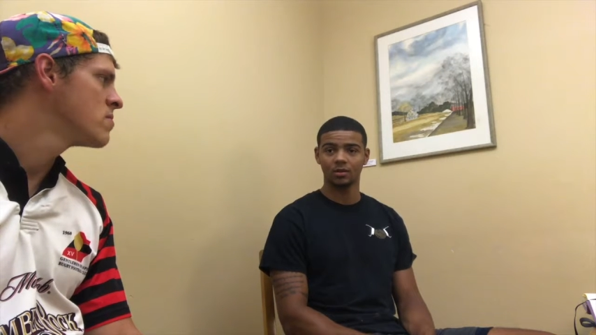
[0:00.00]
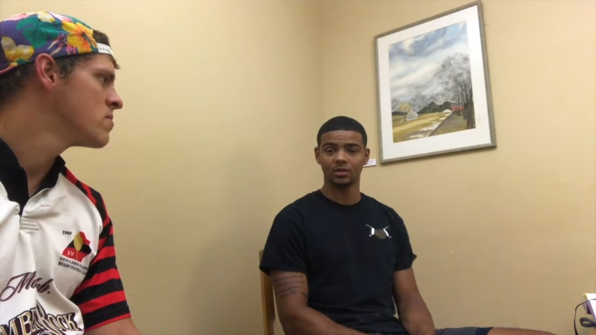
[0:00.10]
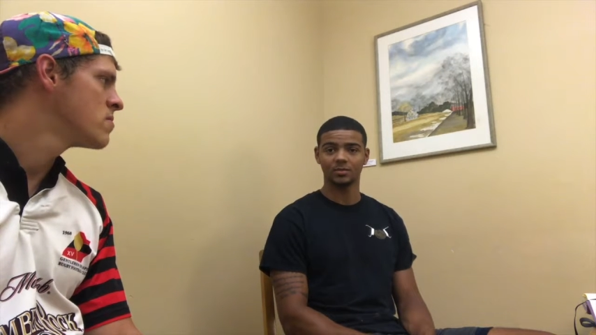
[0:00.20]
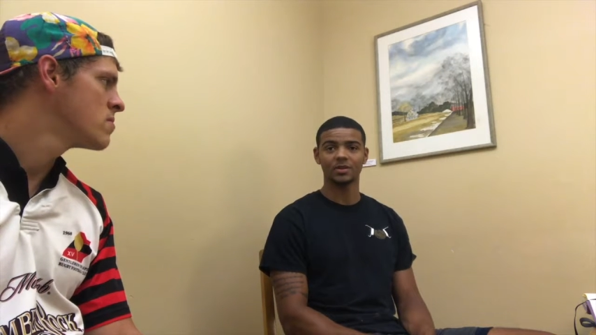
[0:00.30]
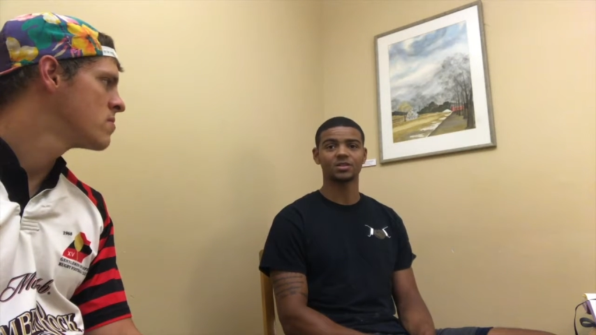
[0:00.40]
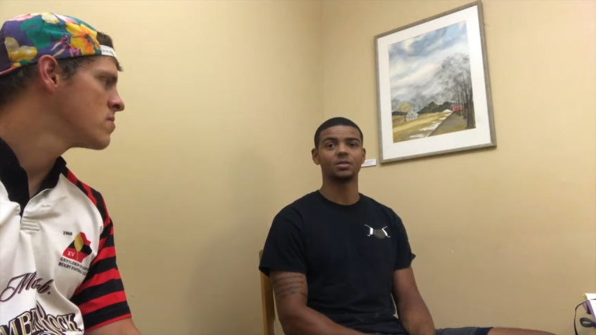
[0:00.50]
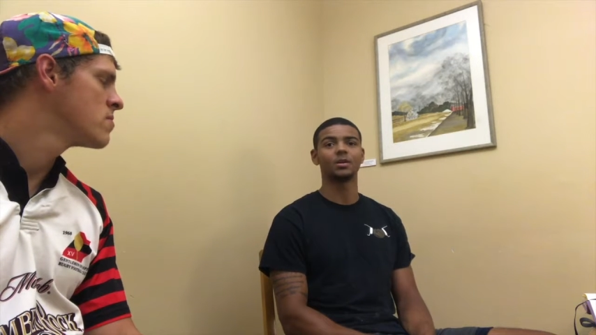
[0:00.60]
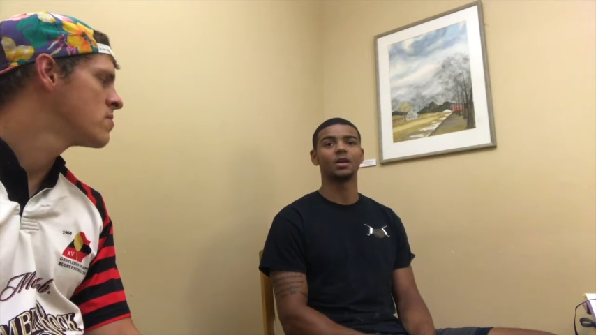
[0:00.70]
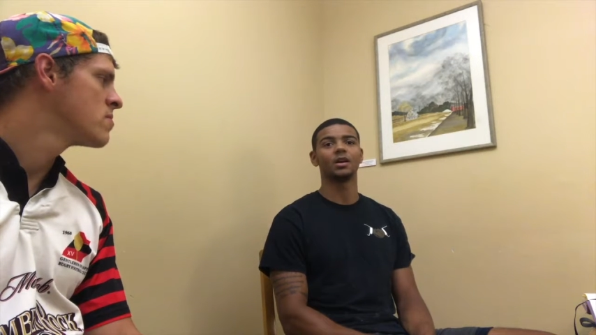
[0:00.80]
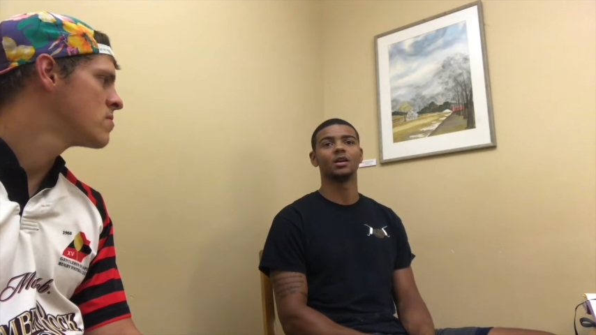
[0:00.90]
Speaker 1: especially
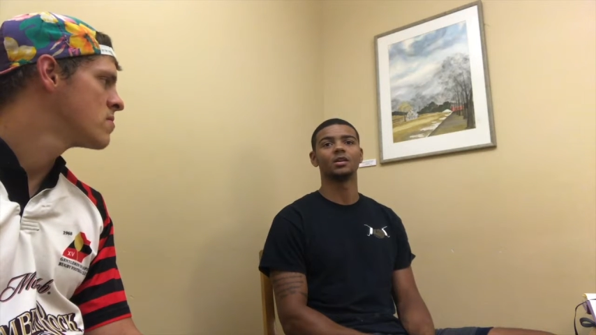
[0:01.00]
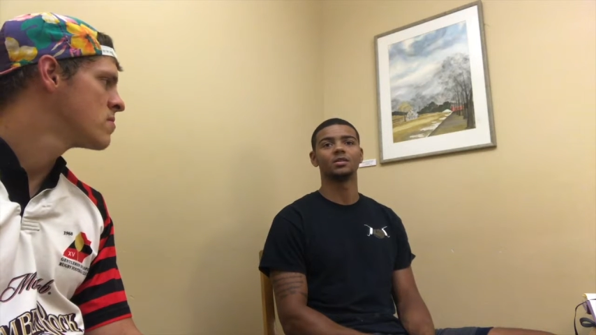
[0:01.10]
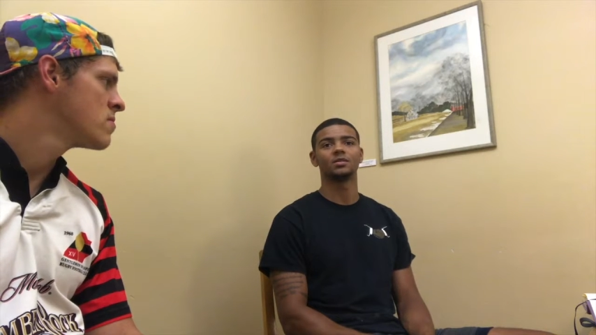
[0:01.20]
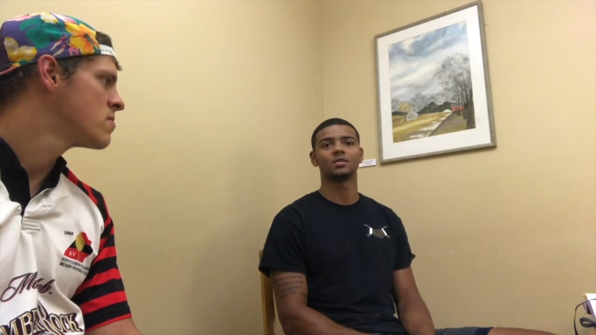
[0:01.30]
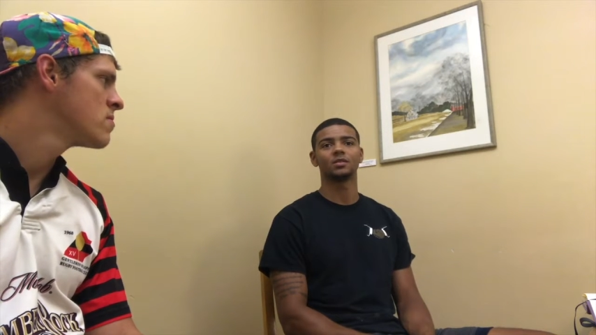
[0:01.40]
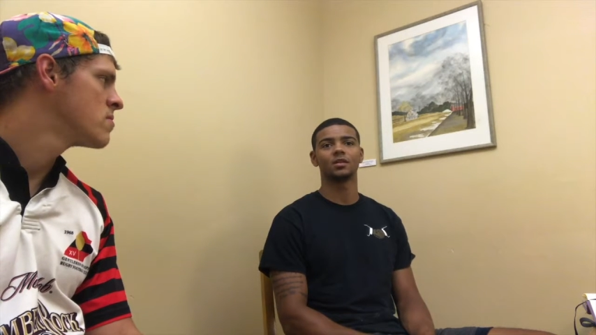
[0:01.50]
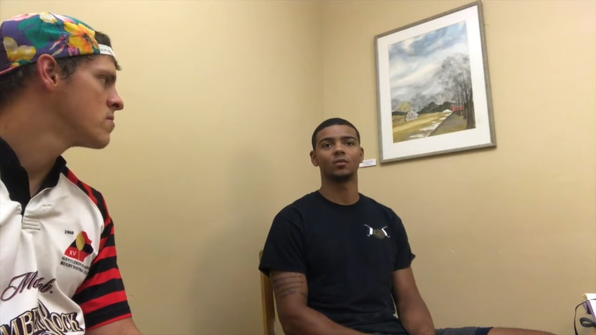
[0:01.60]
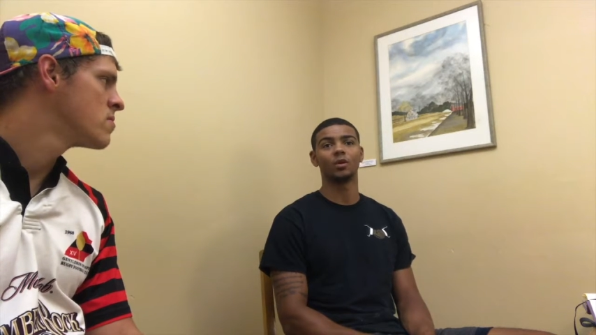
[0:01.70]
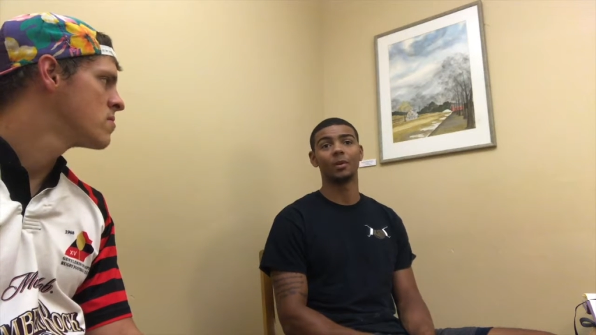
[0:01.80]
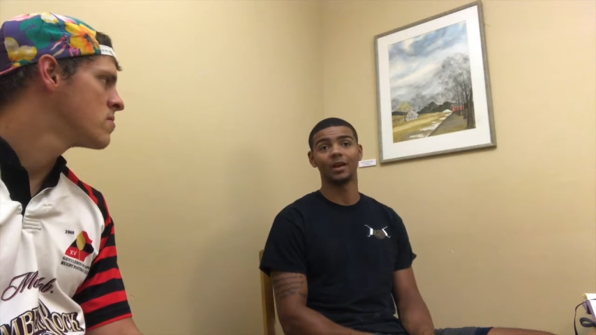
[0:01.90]
because of
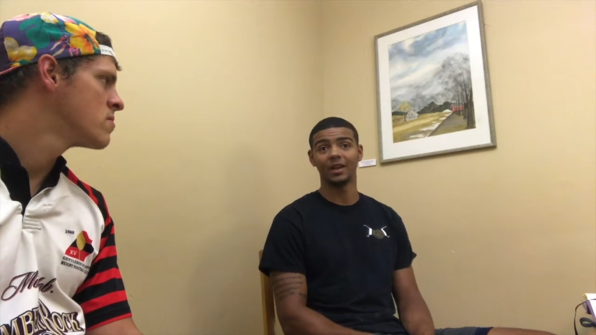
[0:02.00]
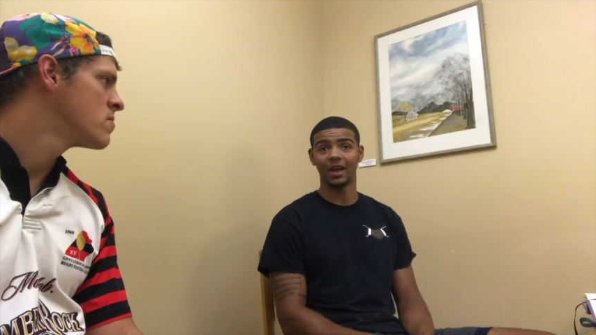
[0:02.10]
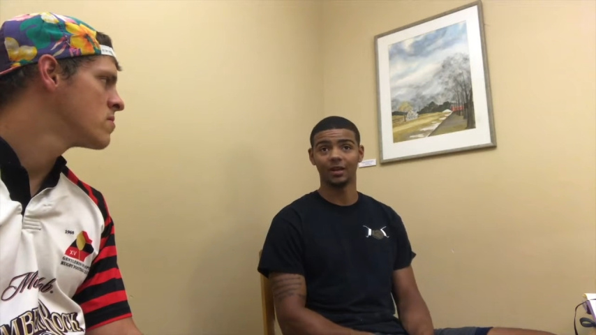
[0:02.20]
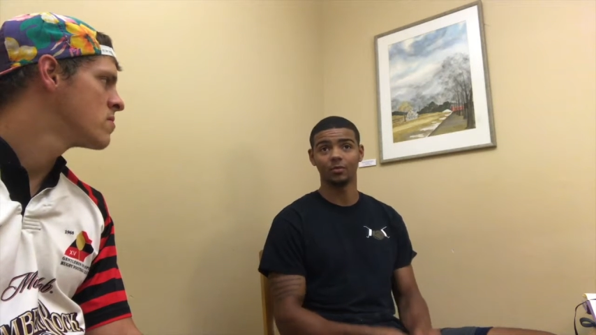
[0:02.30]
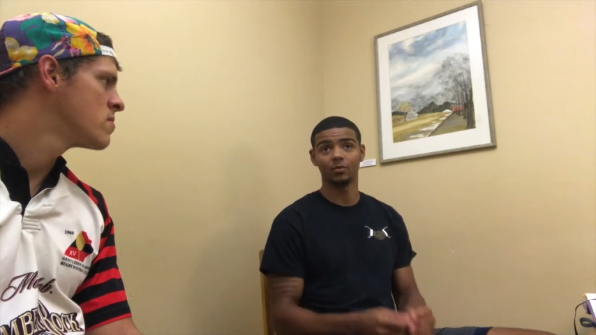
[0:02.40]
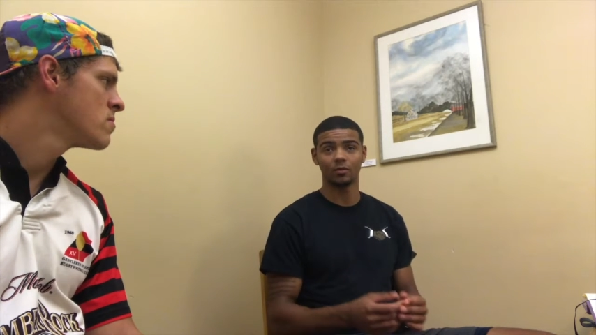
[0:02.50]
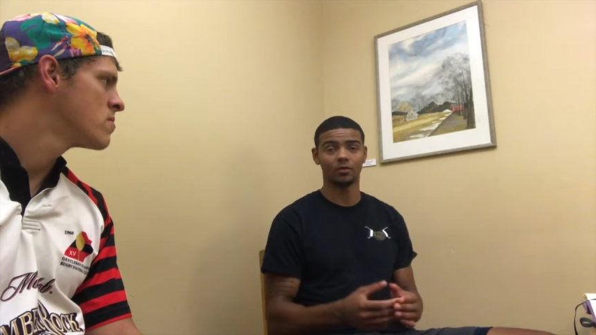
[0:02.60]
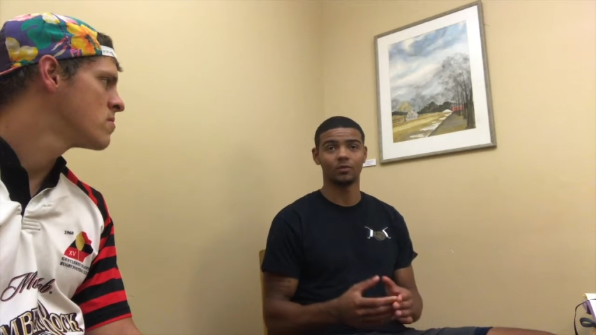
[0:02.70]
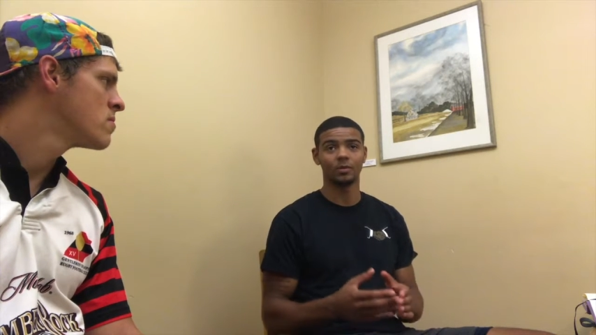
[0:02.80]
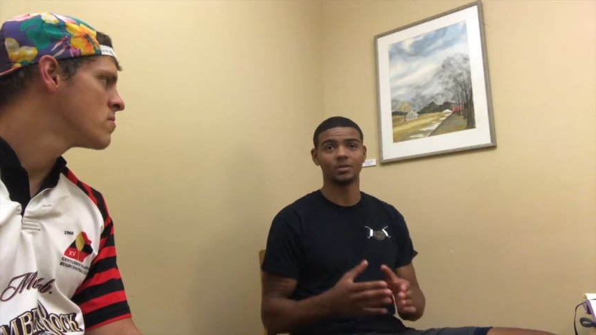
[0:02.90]
where my dad, the
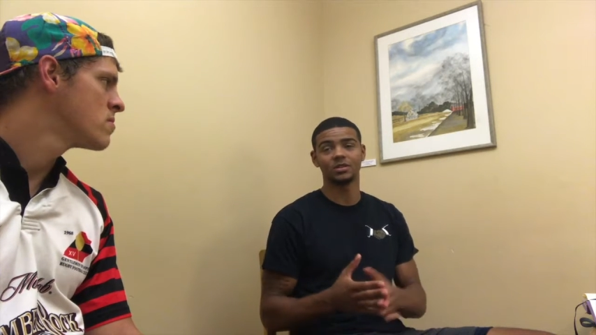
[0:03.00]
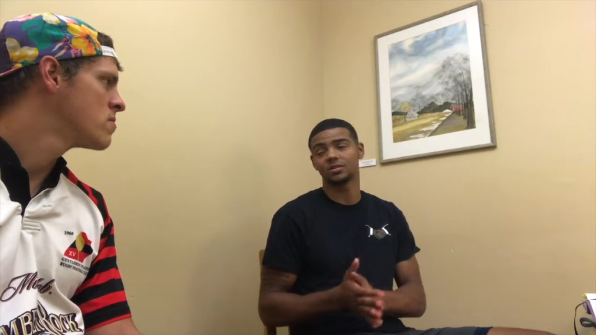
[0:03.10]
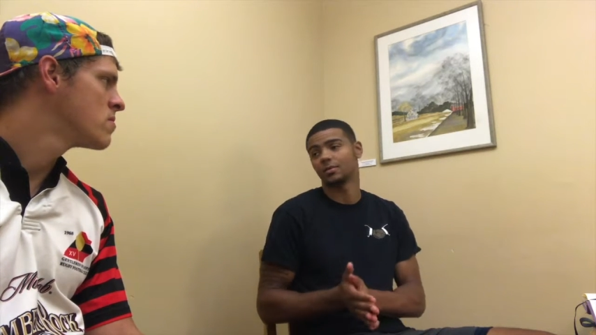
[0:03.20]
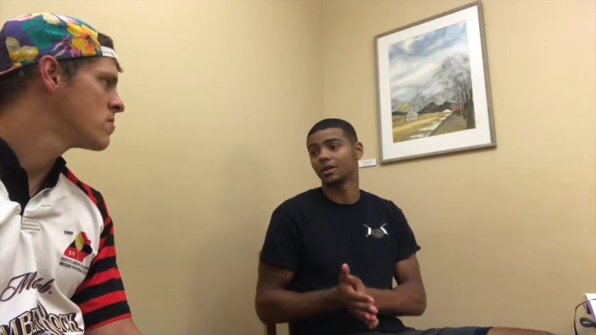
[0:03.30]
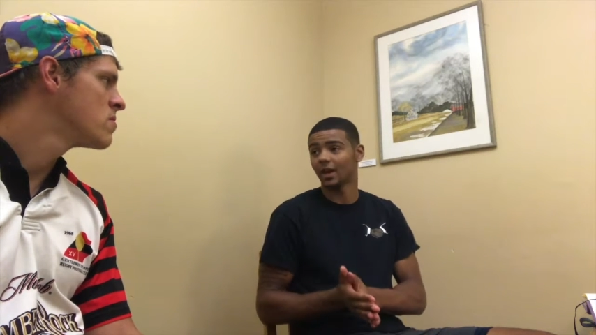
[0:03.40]
position my